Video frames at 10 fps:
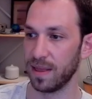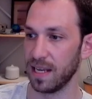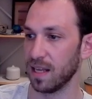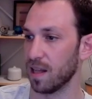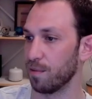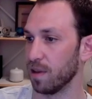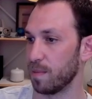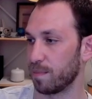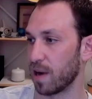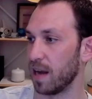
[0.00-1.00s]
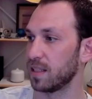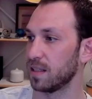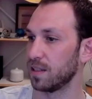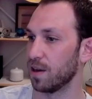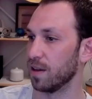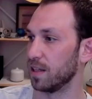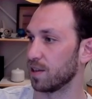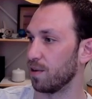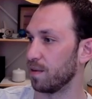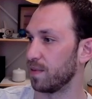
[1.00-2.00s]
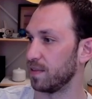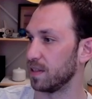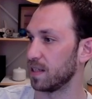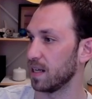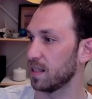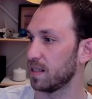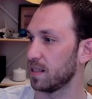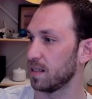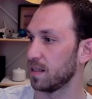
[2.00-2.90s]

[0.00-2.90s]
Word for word: the lower limit price. So let's go to 56,